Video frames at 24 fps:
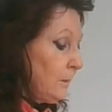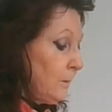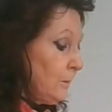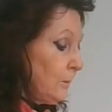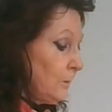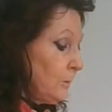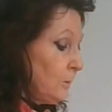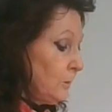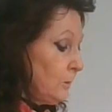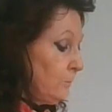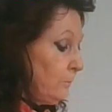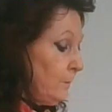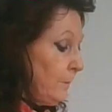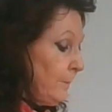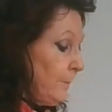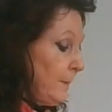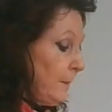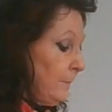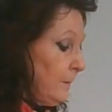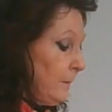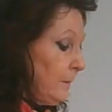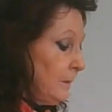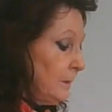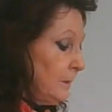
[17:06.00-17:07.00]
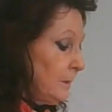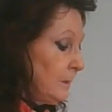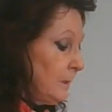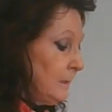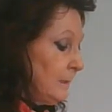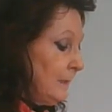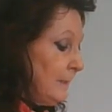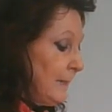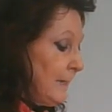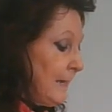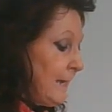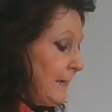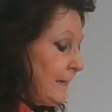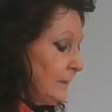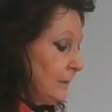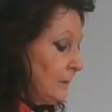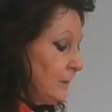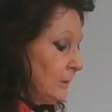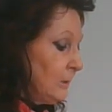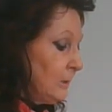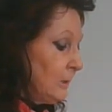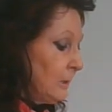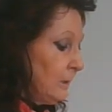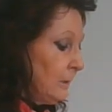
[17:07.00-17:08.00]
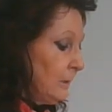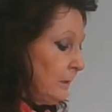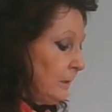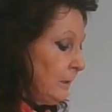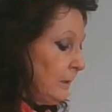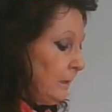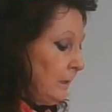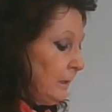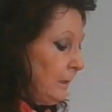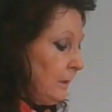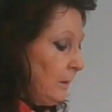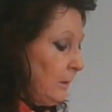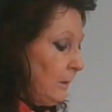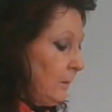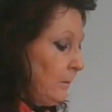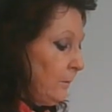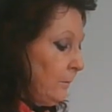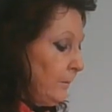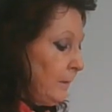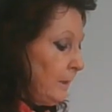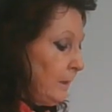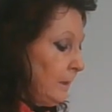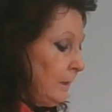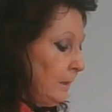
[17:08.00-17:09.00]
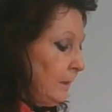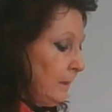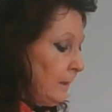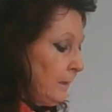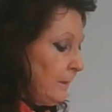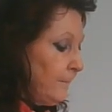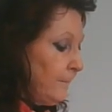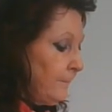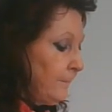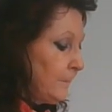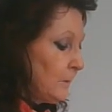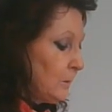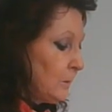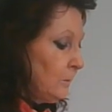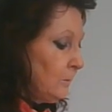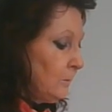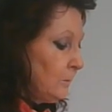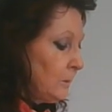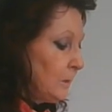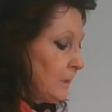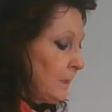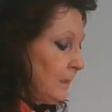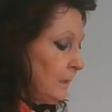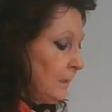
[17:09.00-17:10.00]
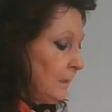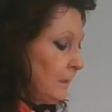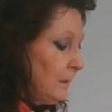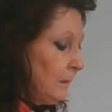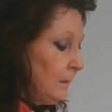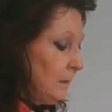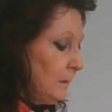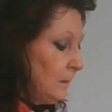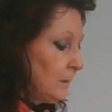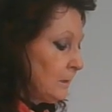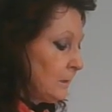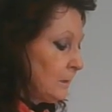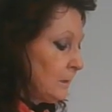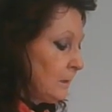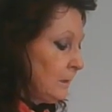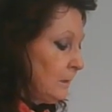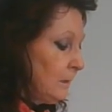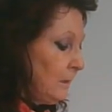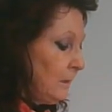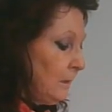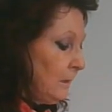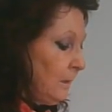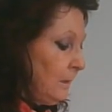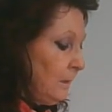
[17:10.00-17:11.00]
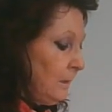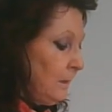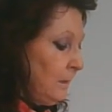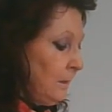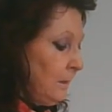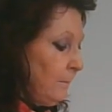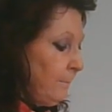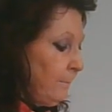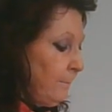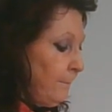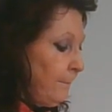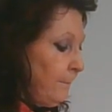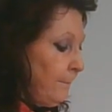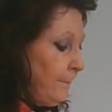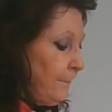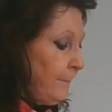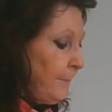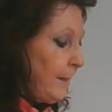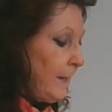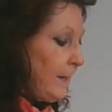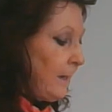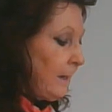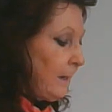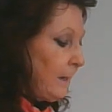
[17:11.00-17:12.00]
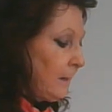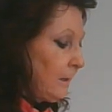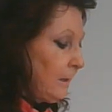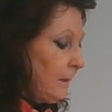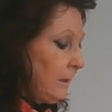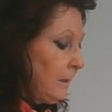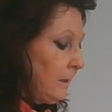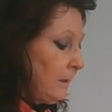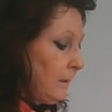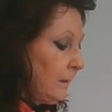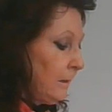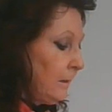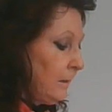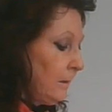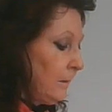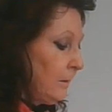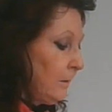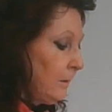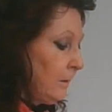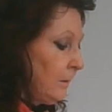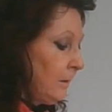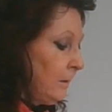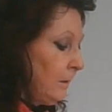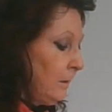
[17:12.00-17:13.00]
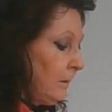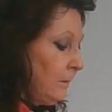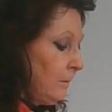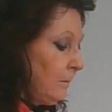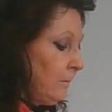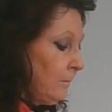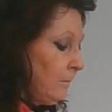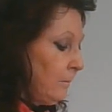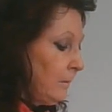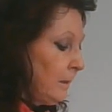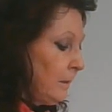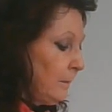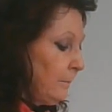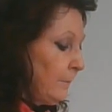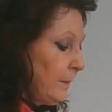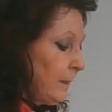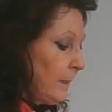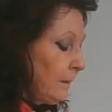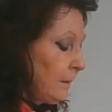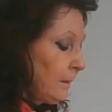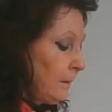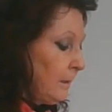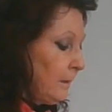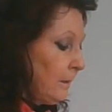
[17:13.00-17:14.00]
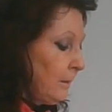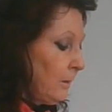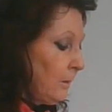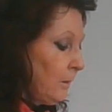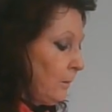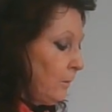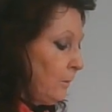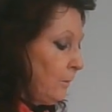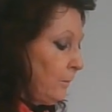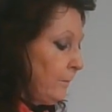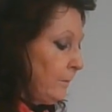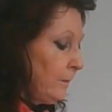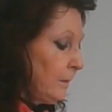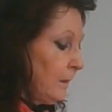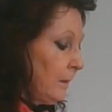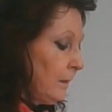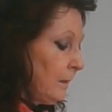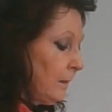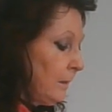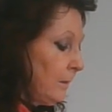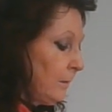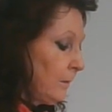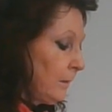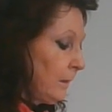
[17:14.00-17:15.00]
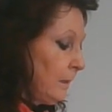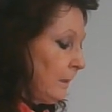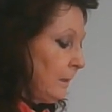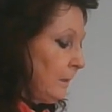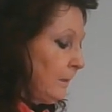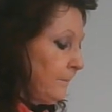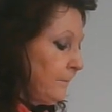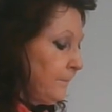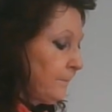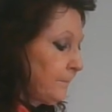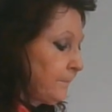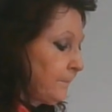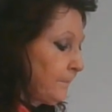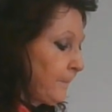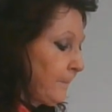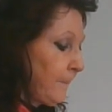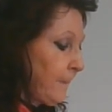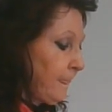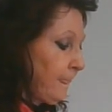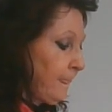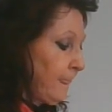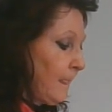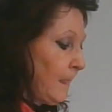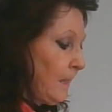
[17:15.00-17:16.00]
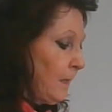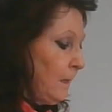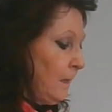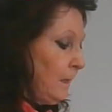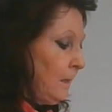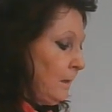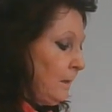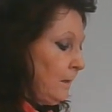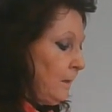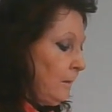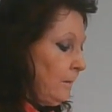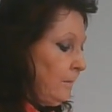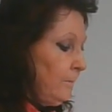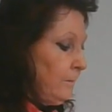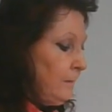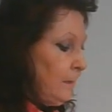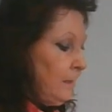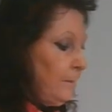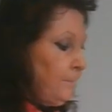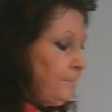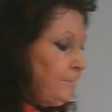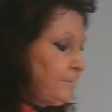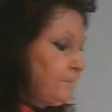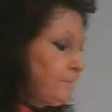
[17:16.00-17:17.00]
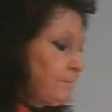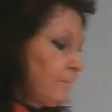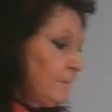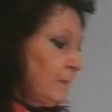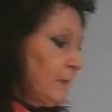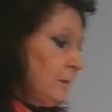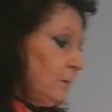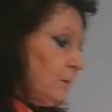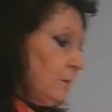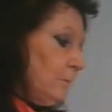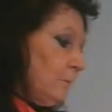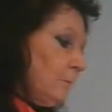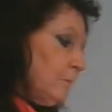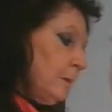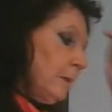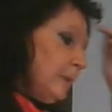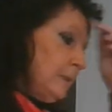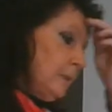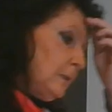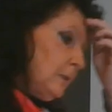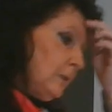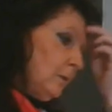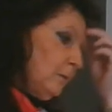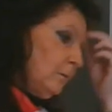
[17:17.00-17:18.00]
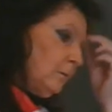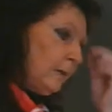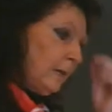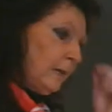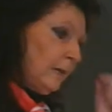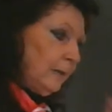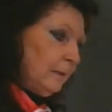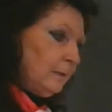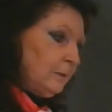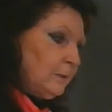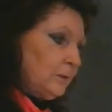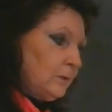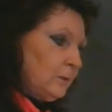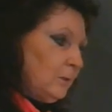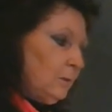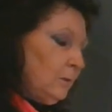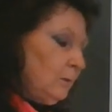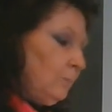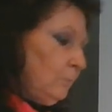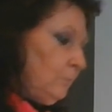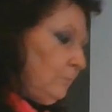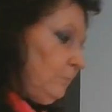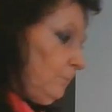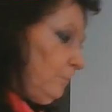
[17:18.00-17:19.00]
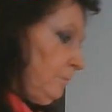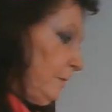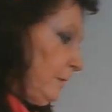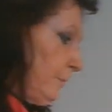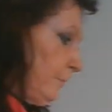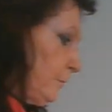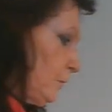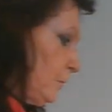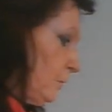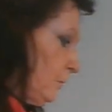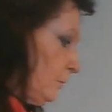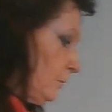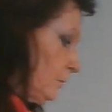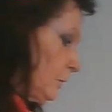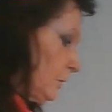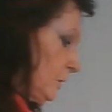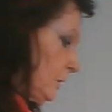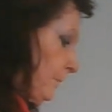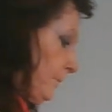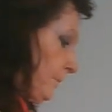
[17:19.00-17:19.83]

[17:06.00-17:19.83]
because remember this is land over here, so you're taking this back and back over there, okay, over there. Right, okay, so we've got